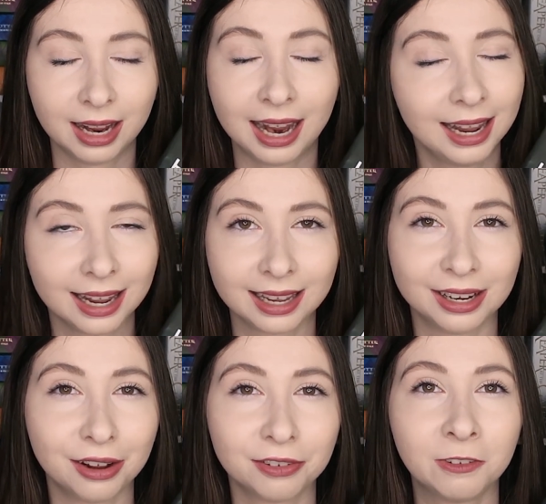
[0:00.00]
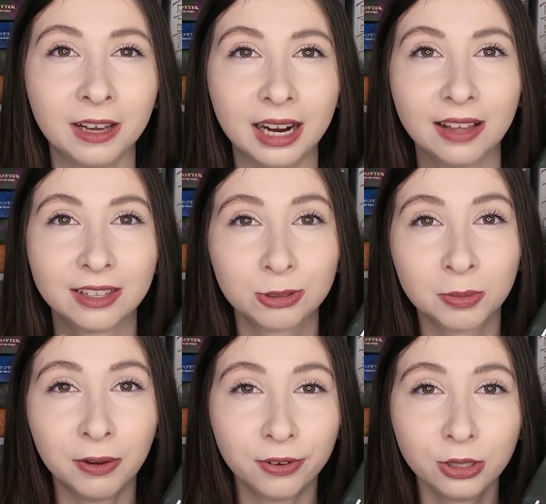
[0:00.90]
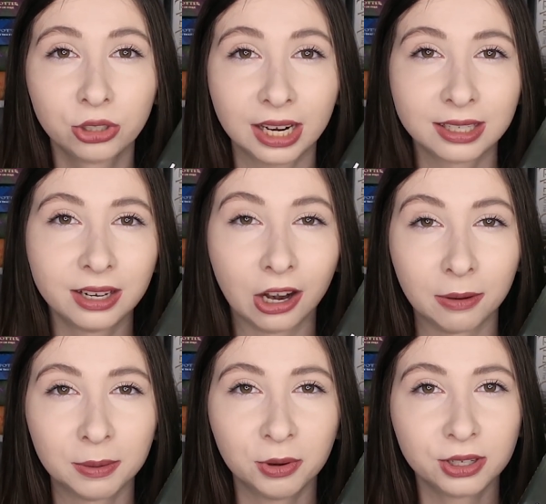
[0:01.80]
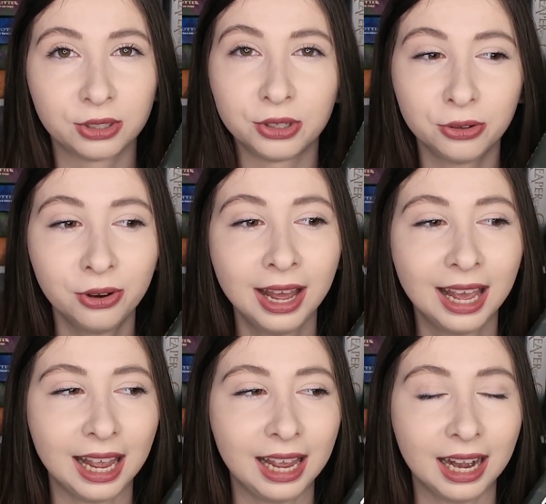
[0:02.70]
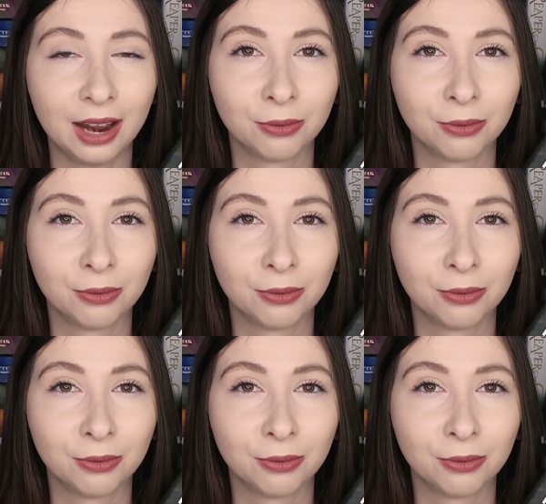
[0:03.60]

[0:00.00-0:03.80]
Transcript: I can't get enough of it. This is my first Jessie Kirby book too, and I